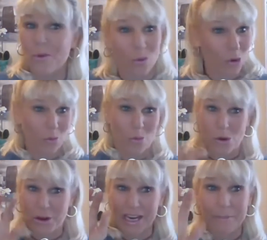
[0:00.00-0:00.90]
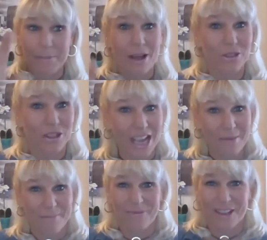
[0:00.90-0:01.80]
We're worrying about
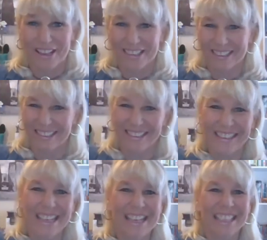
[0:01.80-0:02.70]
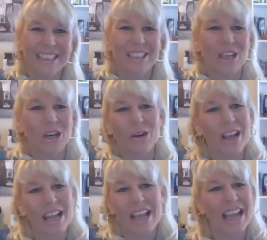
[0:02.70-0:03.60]
them. So
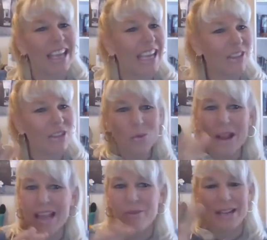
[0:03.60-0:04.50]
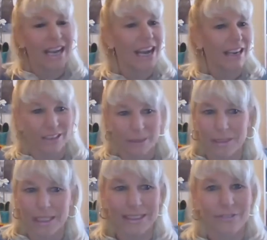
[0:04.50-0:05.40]
either way, we kind of
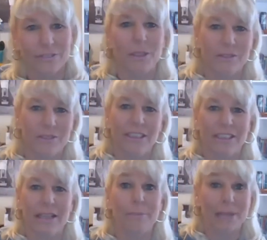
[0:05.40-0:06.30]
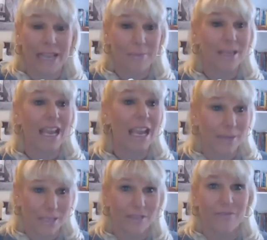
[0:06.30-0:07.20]
sometimes even move into the blame game
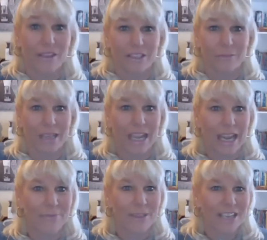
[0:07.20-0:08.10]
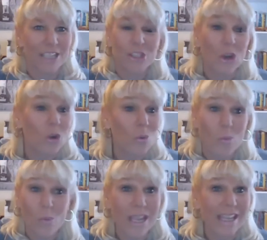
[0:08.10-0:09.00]
and the victim game. So
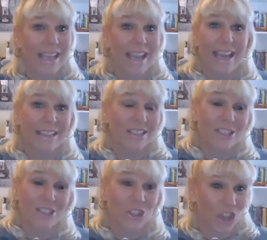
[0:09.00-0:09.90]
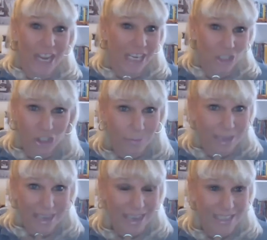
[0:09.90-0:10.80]
we can't change the
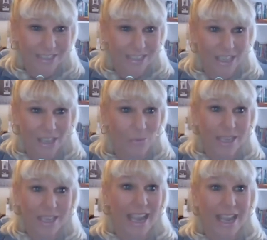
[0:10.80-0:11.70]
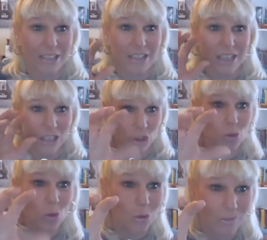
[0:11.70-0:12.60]
past and we can't
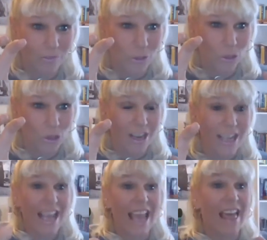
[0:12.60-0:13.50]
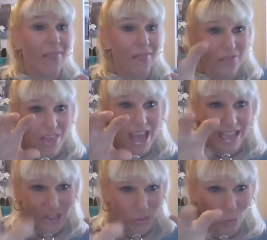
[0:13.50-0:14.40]
control the future. And
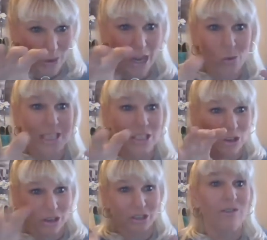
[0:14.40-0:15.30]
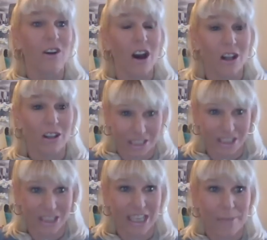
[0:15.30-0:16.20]
that's where we start to fall
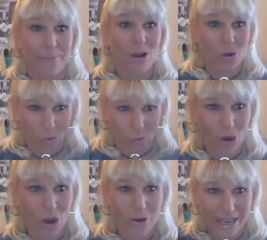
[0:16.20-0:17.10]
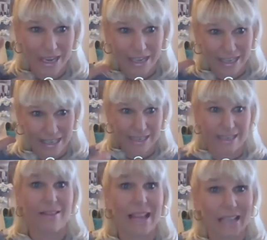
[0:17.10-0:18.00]
asleep, worrying, getting
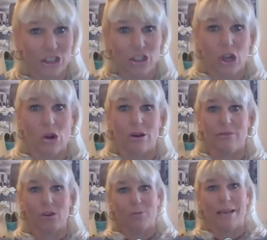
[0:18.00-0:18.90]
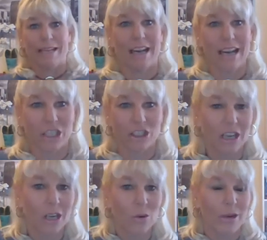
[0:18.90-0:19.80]
in that zone of, oh my gosh,
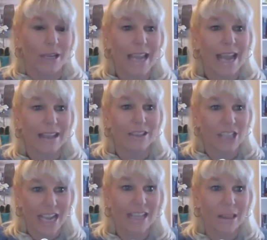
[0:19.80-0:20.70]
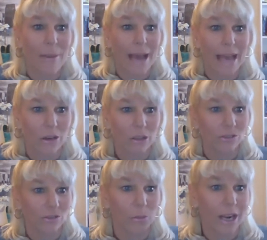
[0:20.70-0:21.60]
we can't take the paddles
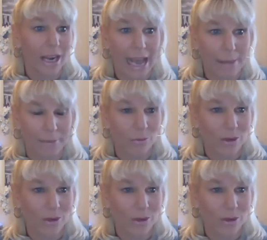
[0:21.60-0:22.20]
from what happened.